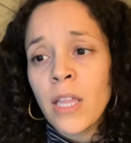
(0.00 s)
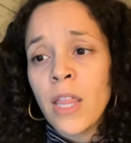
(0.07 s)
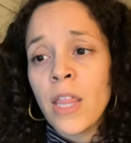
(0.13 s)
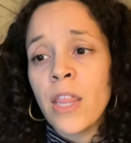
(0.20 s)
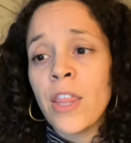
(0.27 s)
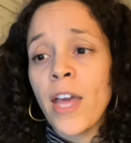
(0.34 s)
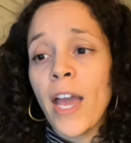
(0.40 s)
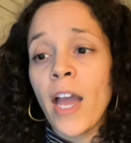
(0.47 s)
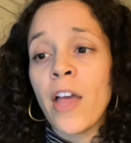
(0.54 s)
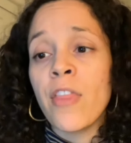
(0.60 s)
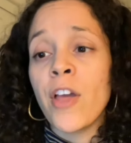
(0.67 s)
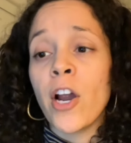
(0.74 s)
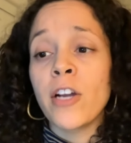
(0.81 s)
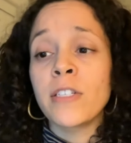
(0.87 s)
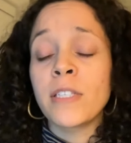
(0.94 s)

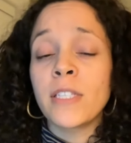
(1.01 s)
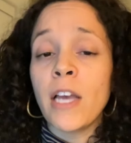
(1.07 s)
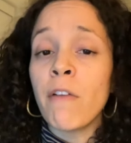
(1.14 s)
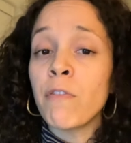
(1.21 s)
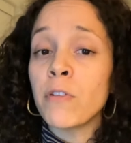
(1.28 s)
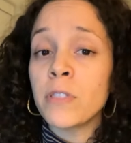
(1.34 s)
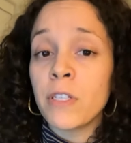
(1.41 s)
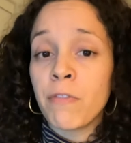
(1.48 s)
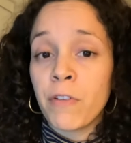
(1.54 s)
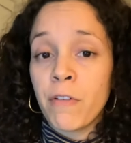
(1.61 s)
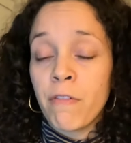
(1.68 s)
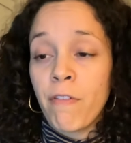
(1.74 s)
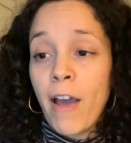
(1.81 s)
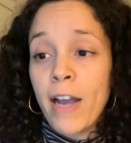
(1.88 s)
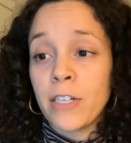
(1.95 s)
There are several
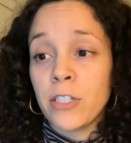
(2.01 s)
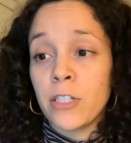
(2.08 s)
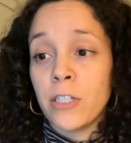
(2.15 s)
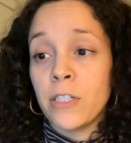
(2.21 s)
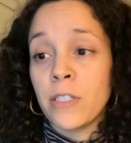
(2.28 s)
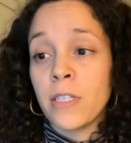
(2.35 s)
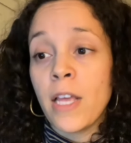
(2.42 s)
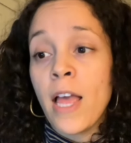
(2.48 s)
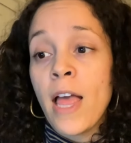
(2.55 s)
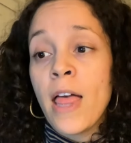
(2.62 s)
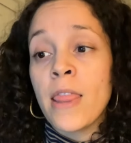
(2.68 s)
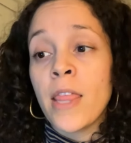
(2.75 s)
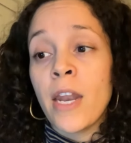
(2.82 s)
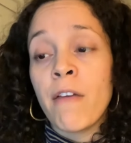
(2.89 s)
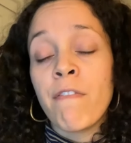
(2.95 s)
different factors
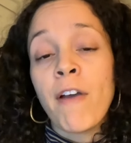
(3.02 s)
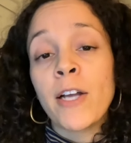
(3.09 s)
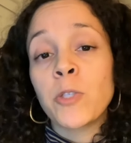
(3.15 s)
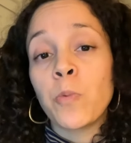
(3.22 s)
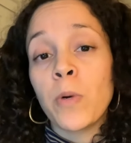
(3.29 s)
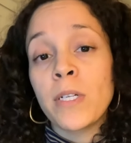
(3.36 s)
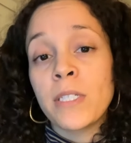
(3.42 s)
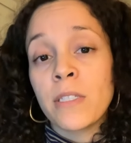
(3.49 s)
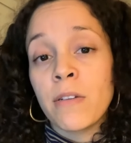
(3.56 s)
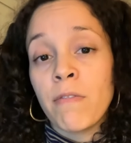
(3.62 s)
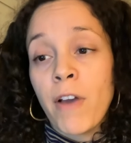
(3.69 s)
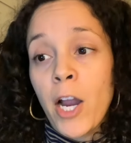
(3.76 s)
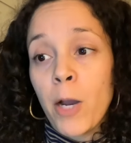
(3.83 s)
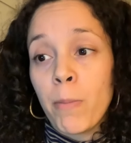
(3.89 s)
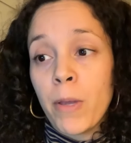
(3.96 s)
that affect one's
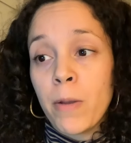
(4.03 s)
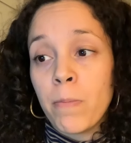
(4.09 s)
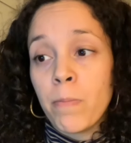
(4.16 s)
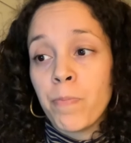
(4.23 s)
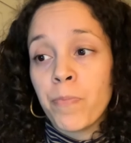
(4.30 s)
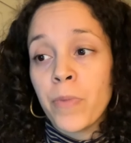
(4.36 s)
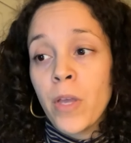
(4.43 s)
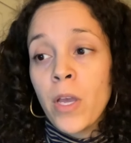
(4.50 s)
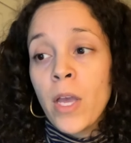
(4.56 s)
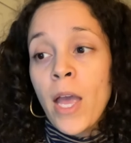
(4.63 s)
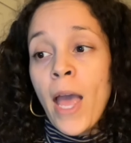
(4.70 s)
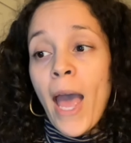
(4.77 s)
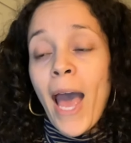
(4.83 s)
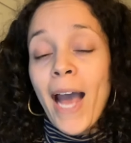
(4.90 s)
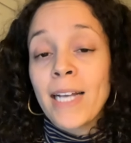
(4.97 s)
environment:
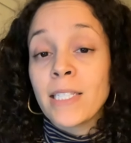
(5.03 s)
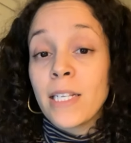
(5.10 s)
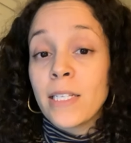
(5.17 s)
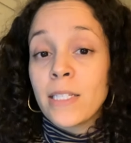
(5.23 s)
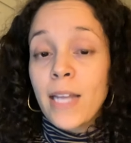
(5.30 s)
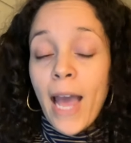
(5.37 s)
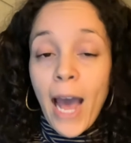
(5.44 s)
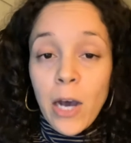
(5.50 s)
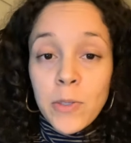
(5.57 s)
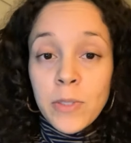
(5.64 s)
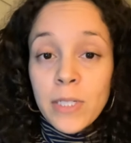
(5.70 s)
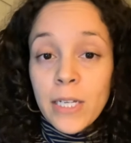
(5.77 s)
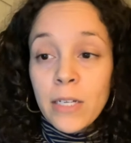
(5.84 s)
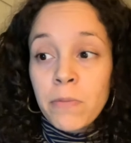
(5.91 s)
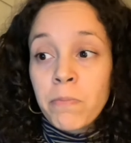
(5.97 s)
access to
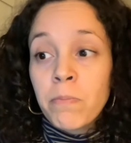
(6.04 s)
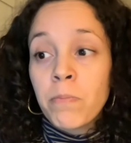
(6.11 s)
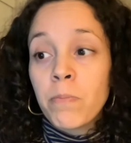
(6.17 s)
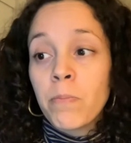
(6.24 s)
housing,